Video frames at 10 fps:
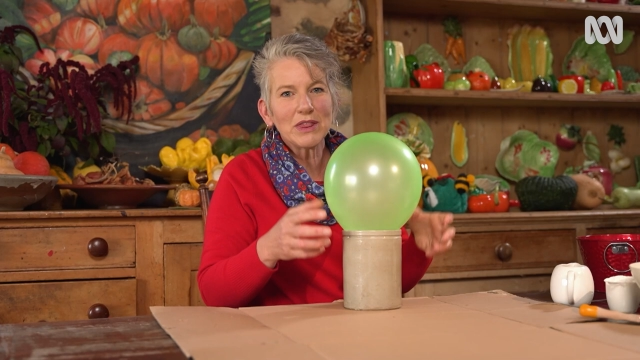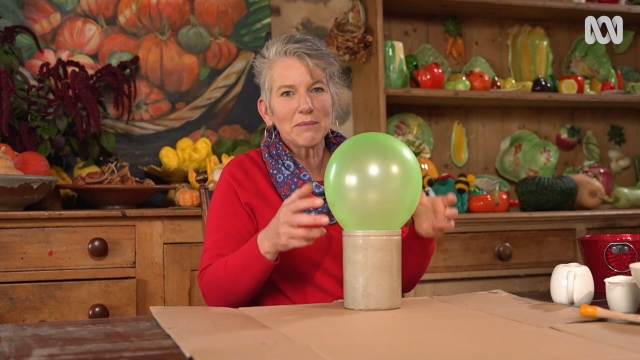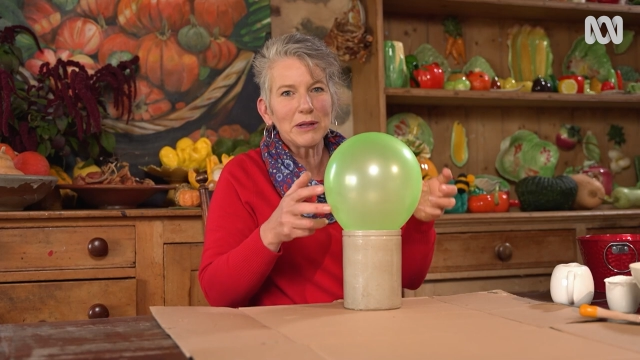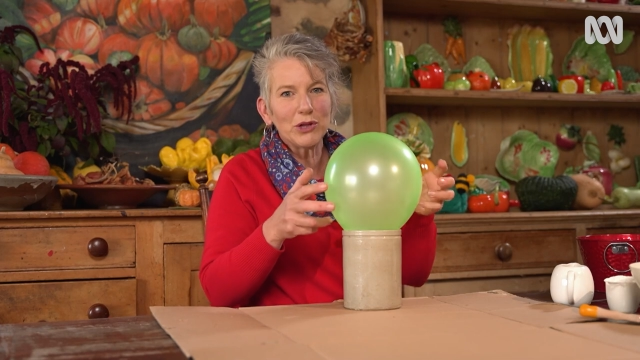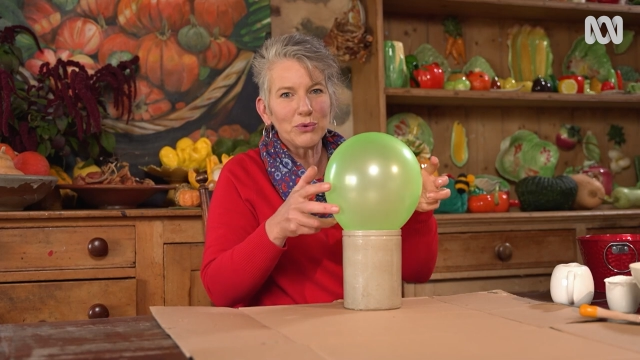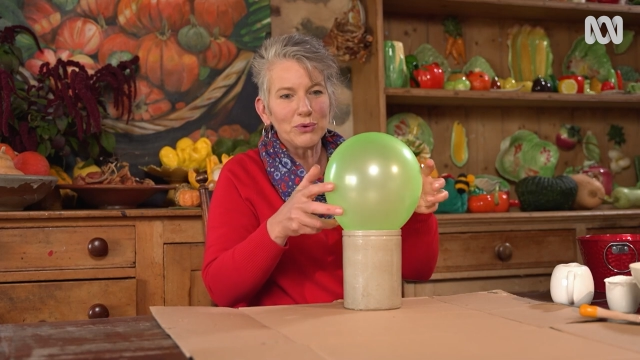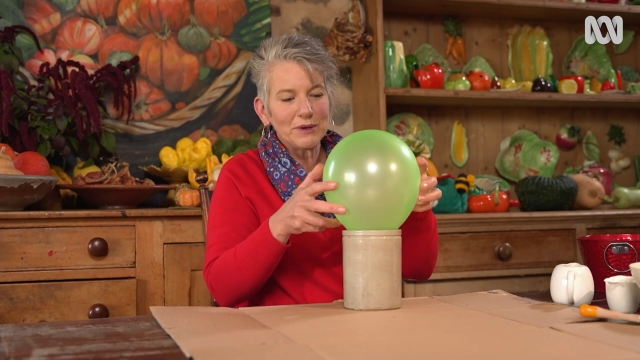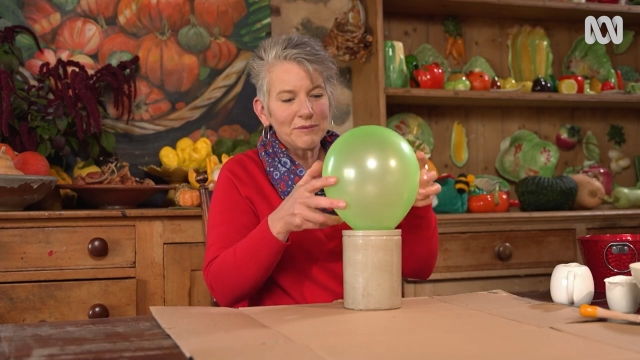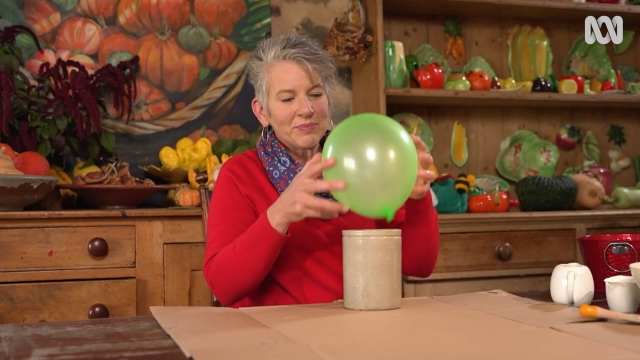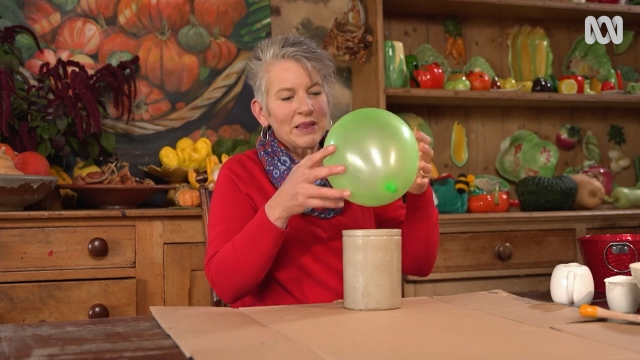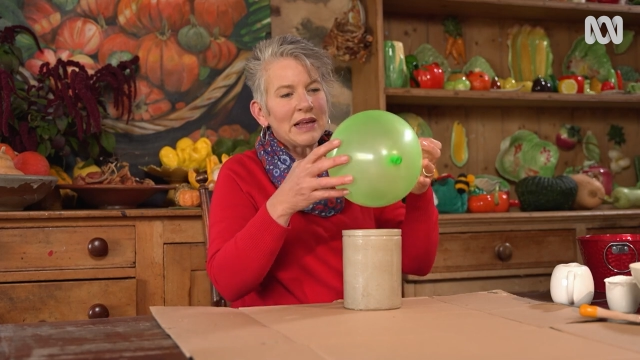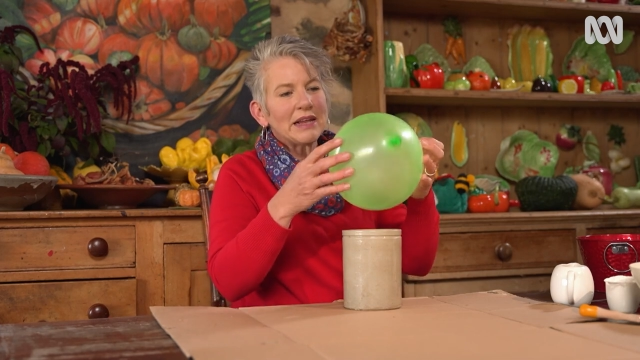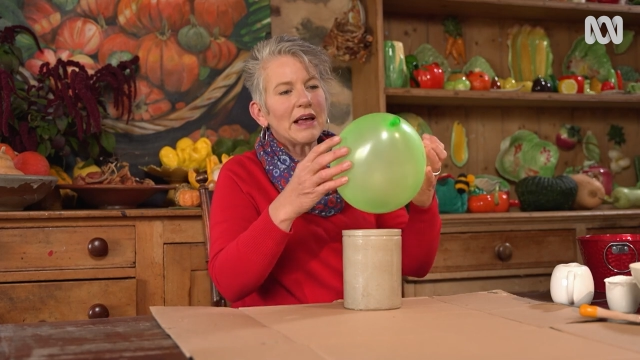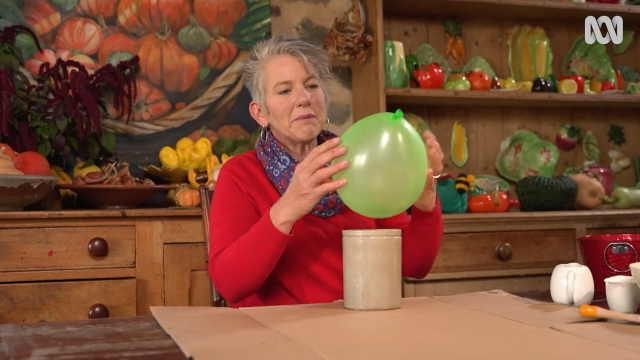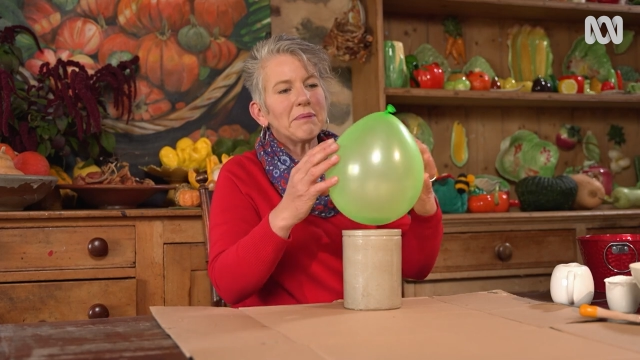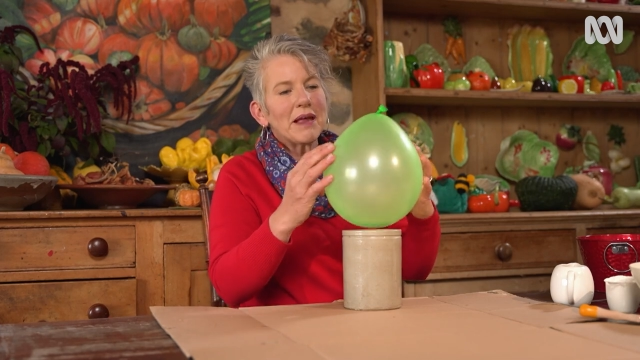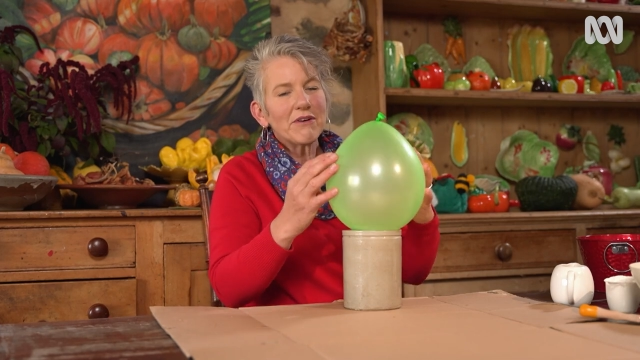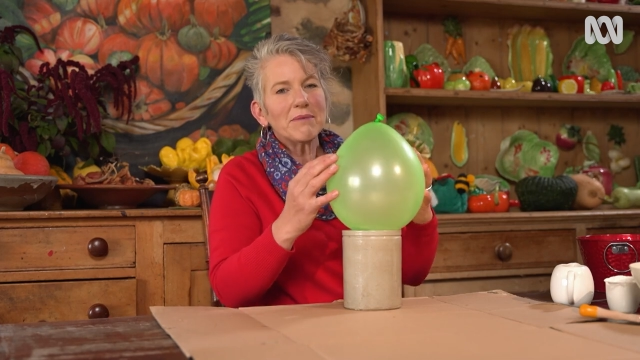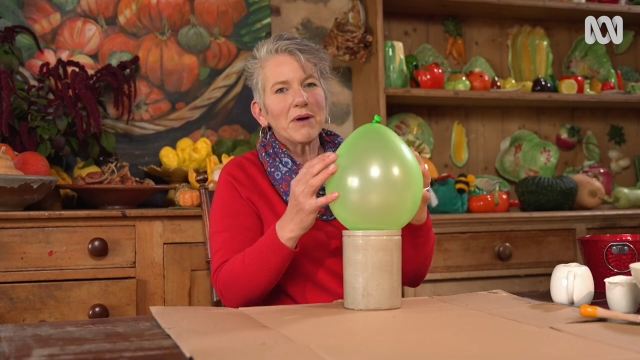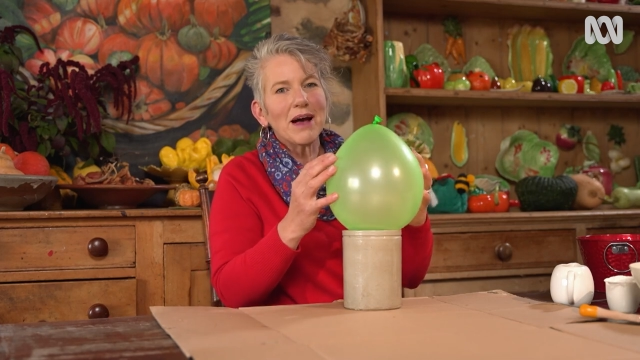with a balloon. Now,
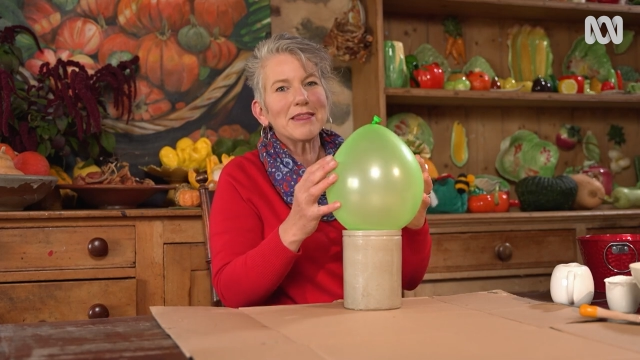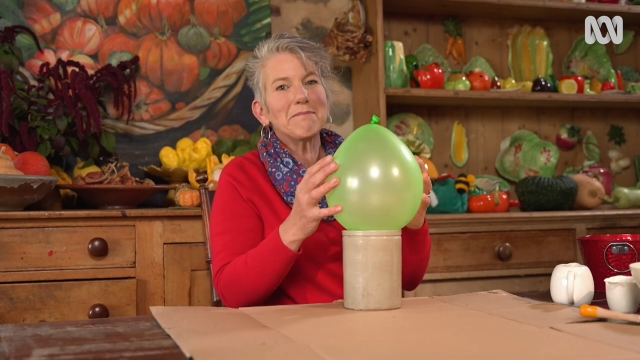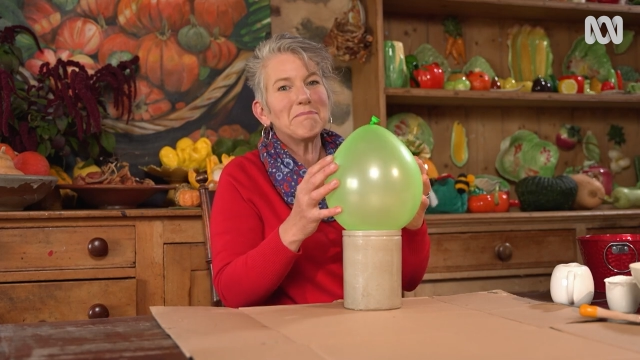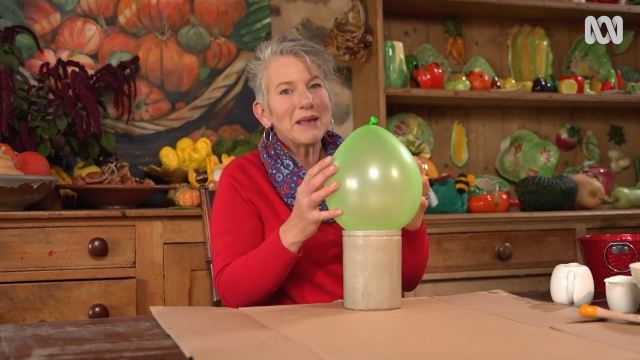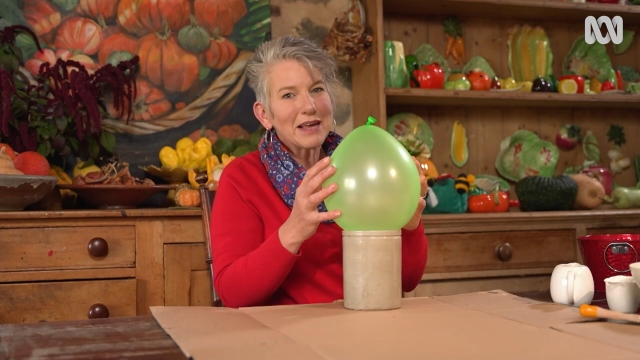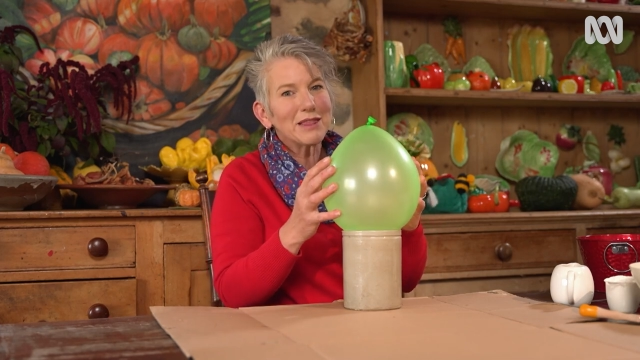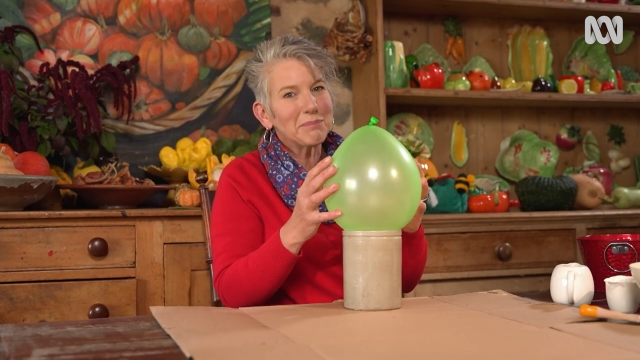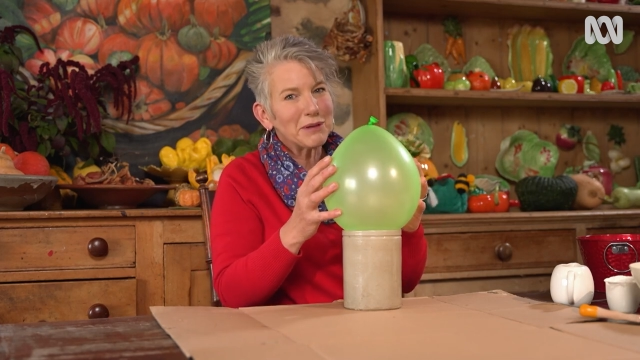bear in mind, the bigger the